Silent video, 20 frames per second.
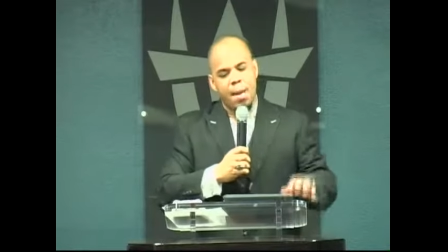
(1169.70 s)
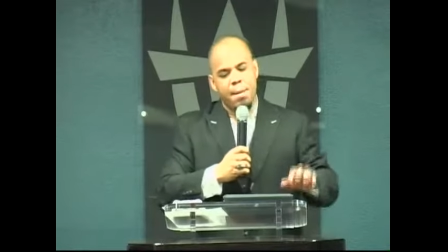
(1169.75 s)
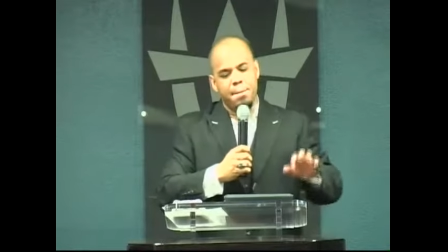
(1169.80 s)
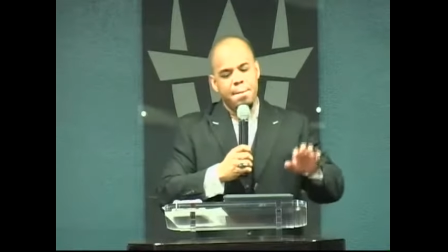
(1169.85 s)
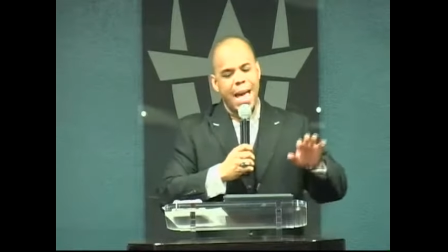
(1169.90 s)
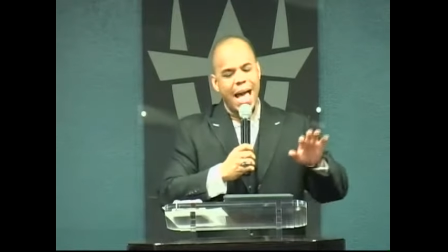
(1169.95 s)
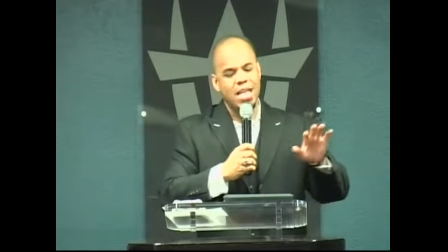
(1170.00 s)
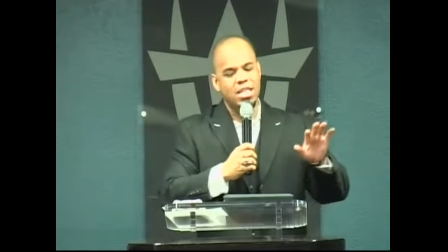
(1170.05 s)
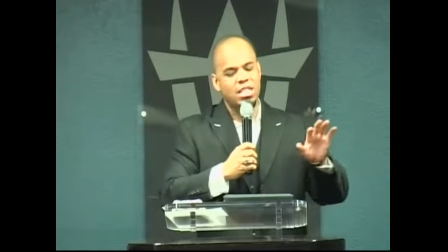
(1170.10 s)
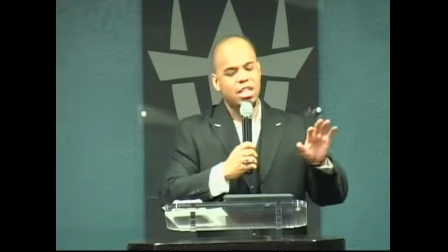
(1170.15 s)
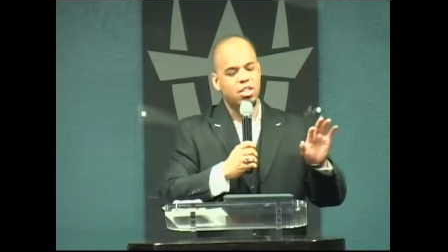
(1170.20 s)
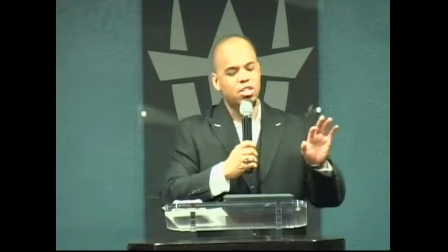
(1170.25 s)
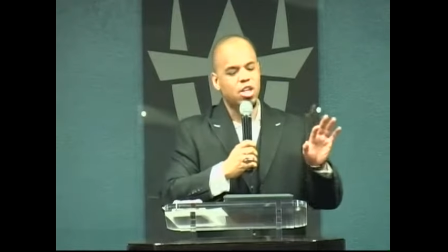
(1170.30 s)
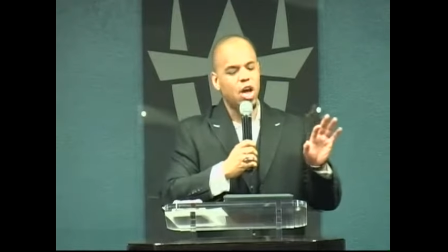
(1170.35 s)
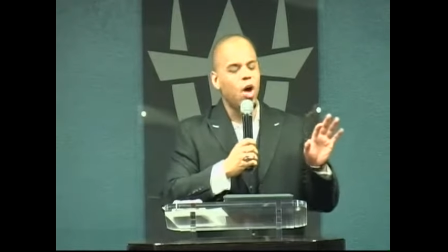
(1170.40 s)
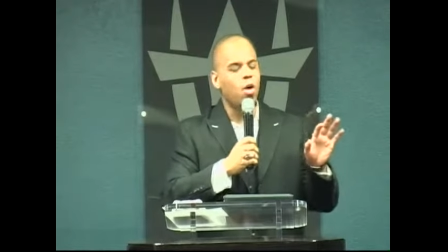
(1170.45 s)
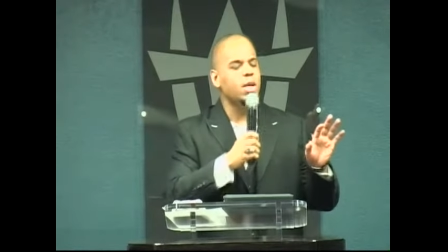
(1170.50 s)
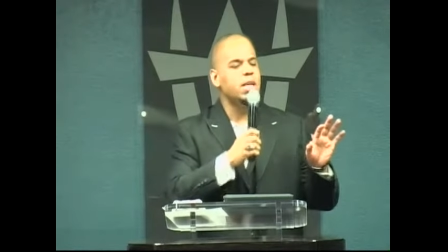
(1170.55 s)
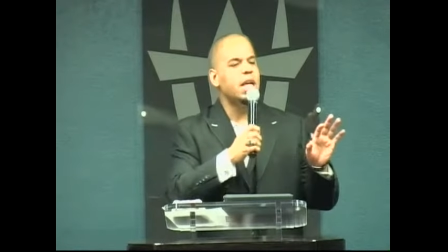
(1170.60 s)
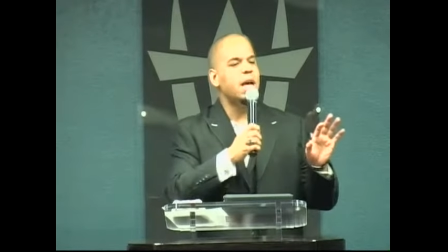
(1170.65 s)

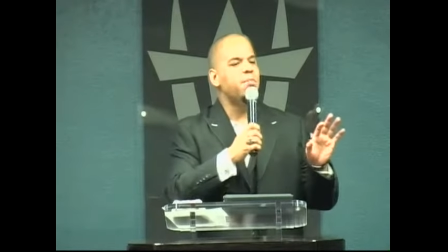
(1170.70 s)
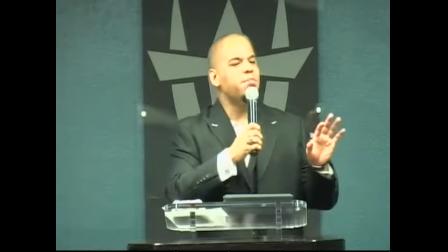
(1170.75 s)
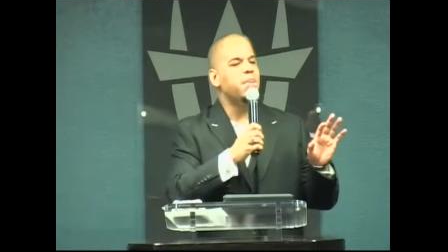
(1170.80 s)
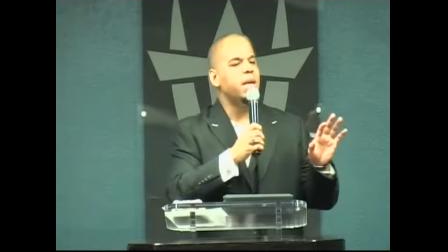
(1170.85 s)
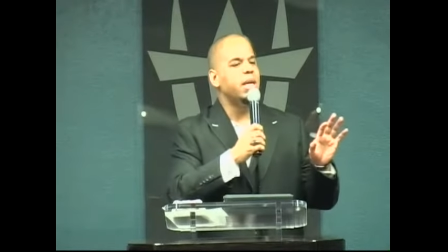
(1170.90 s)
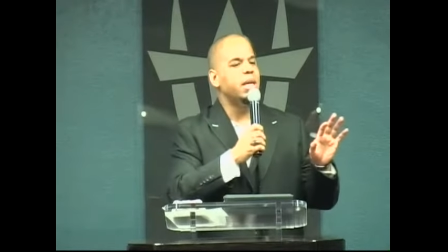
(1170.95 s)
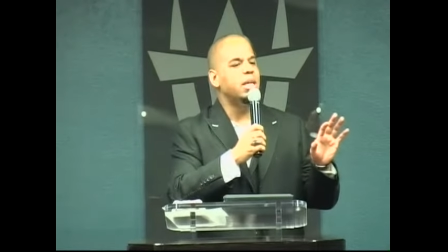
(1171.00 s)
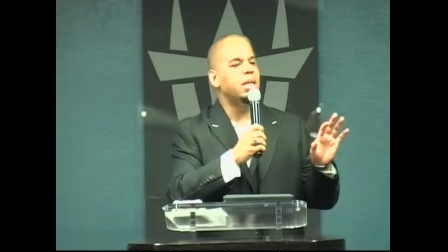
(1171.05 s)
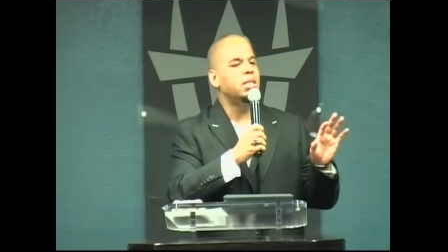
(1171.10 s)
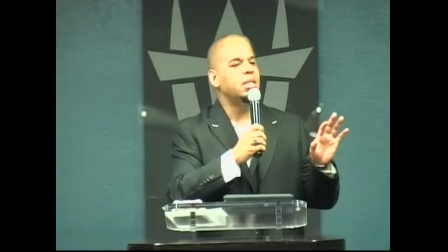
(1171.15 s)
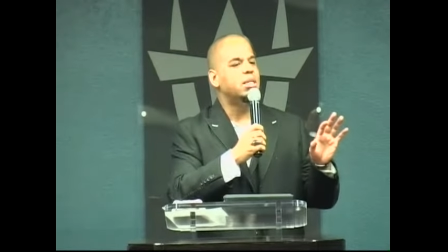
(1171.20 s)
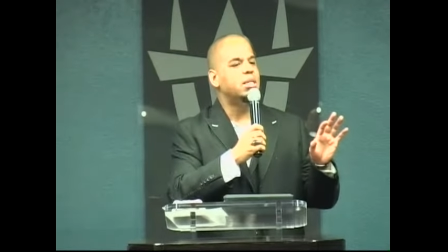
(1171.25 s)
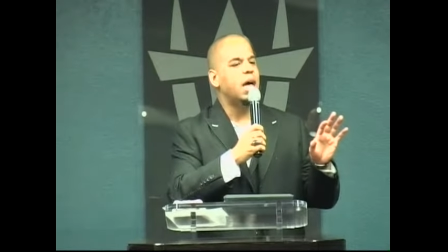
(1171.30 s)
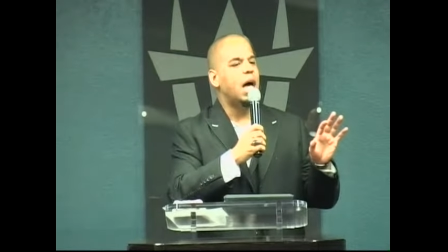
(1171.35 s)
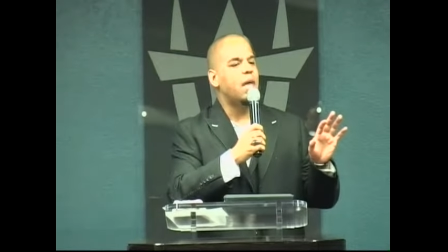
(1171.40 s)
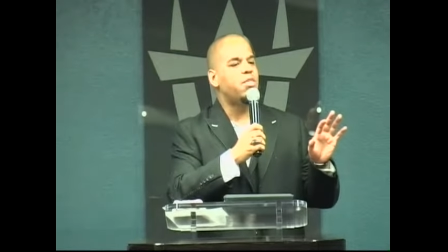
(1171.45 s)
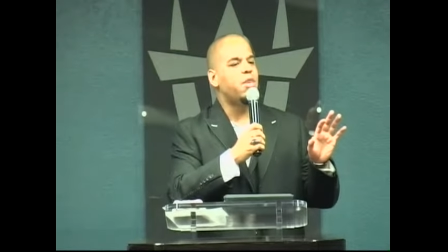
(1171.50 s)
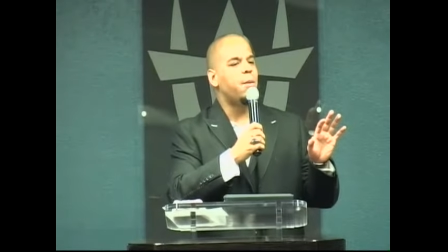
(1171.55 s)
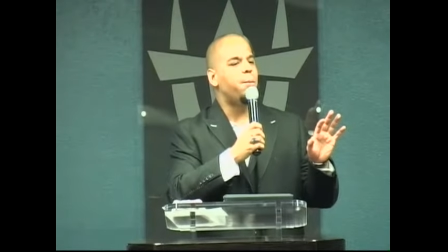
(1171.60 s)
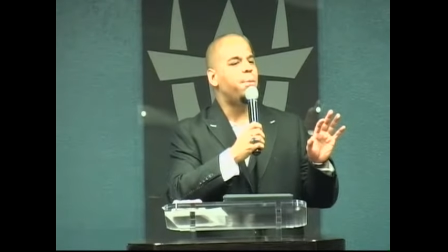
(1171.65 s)
Macedonia means
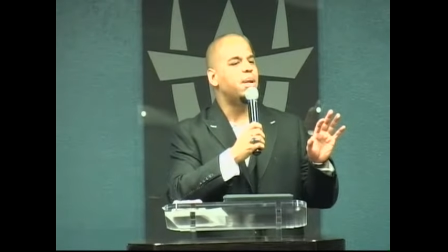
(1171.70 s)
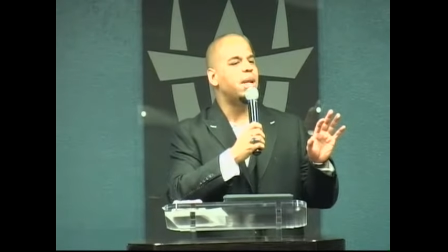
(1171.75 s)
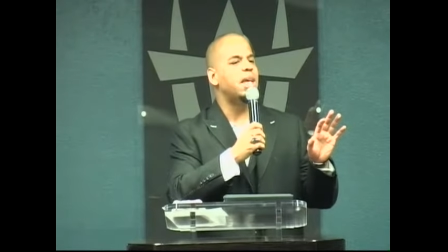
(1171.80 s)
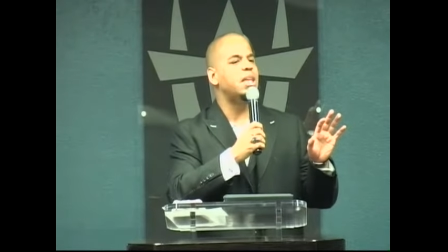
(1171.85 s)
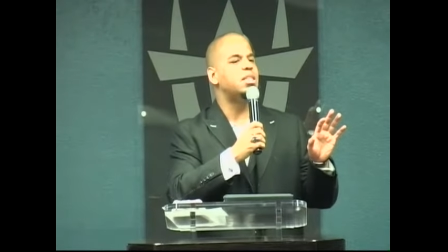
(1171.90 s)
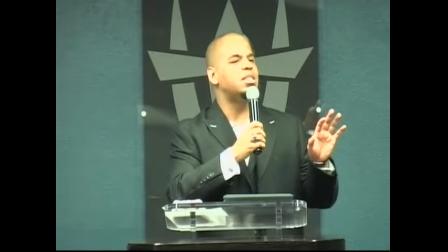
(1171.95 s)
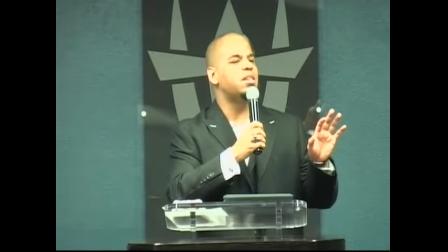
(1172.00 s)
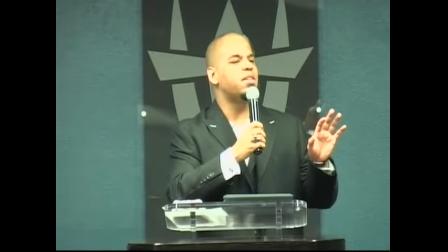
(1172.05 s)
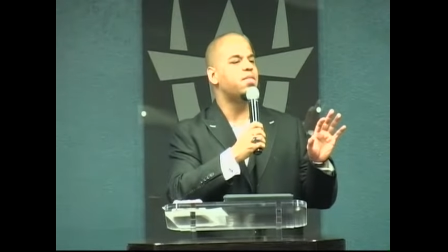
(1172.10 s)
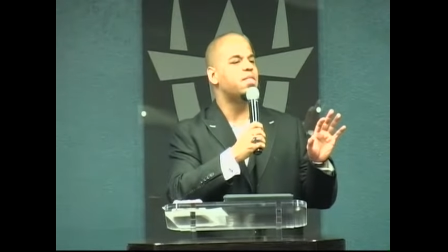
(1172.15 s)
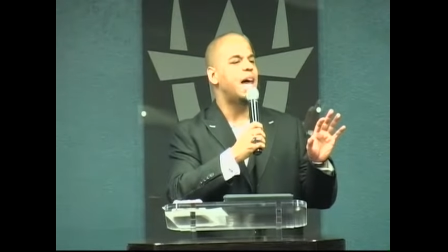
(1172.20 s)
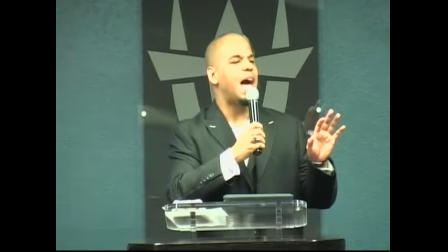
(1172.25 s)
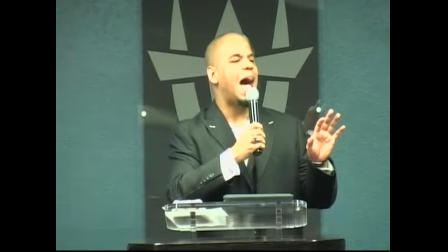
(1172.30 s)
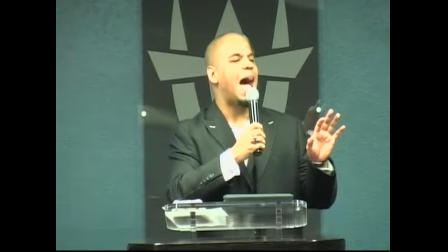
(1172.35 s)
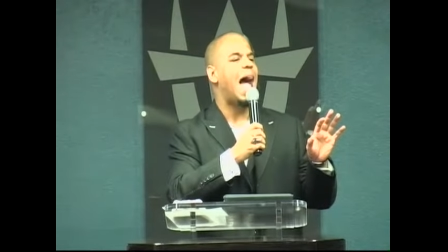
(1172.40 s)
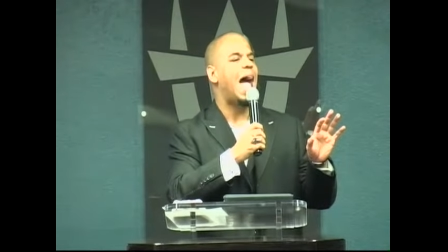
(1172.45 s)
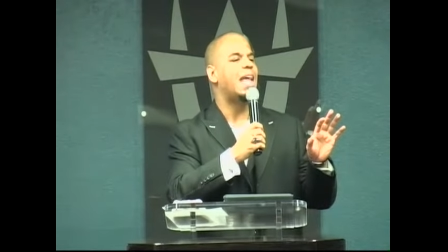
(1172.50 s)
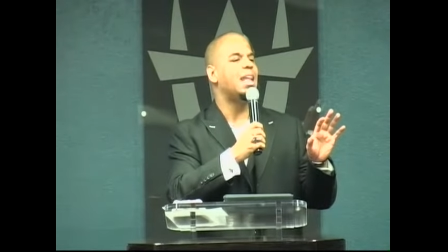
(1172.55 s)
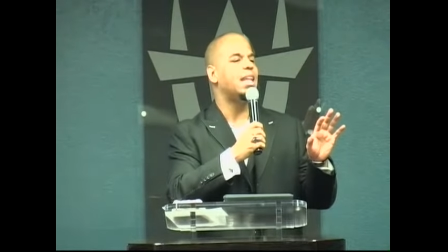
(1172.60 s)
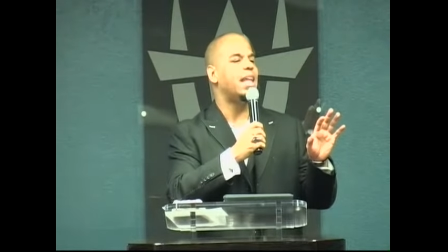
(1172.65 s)
the place of the
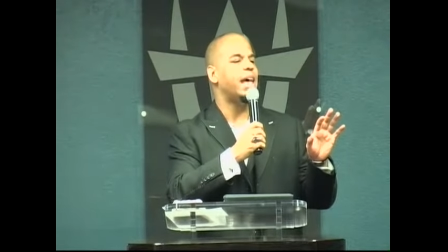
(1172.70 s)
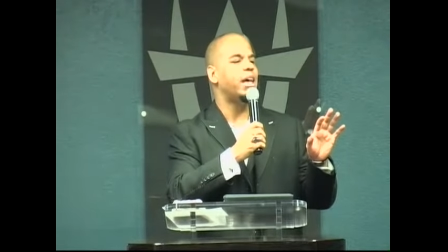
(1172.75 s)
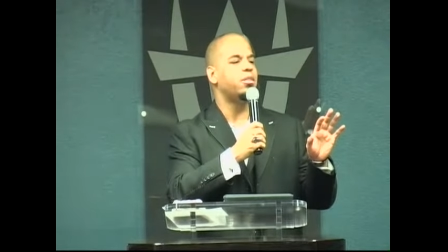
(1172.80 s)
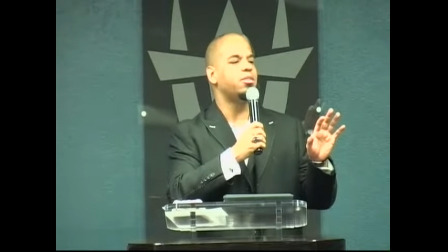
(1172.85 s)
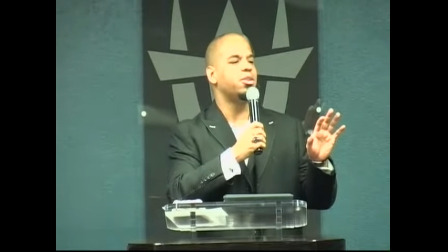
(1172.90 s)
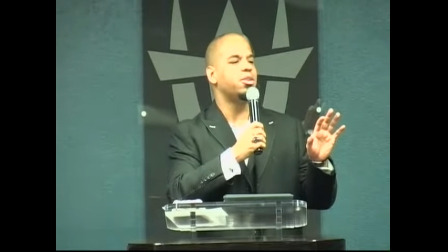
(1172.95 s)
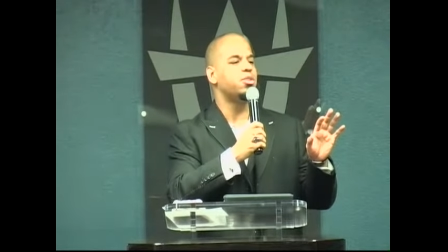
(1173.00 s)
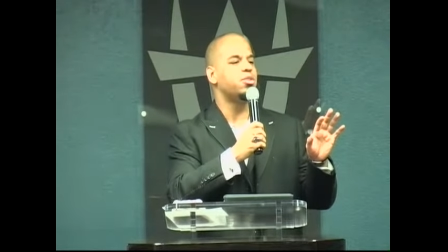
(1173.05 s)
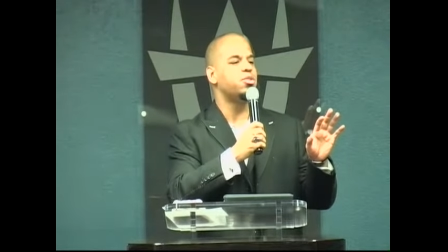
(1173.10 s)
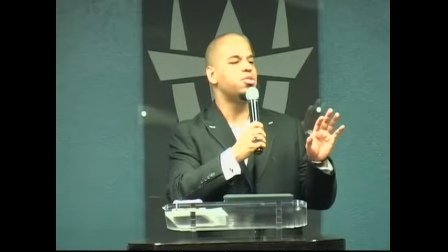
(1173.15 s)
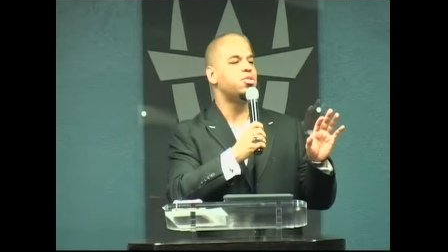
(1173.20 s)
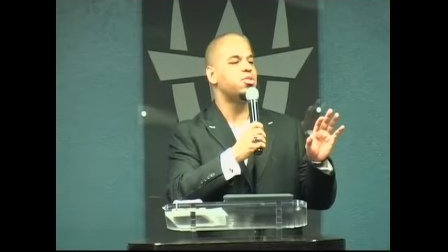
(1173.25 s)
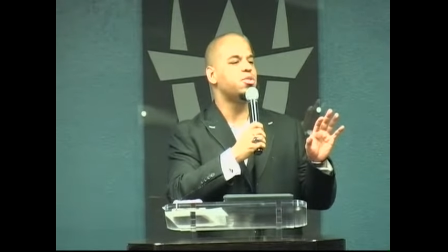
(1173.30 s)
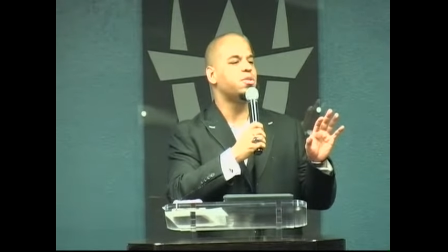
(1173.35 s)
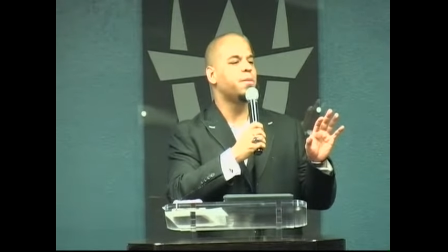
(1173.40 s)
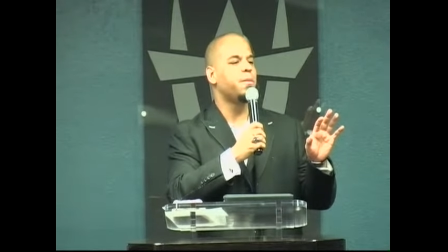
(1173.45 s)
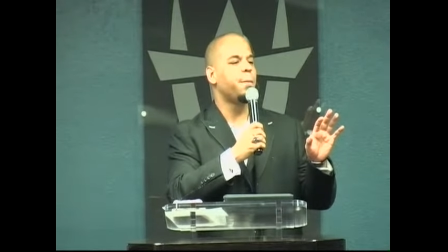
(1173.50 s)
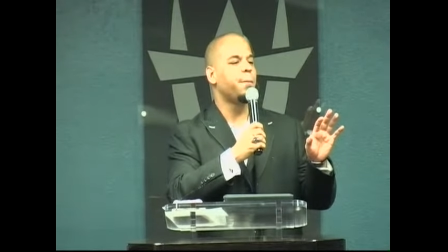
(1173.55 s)
highlanders.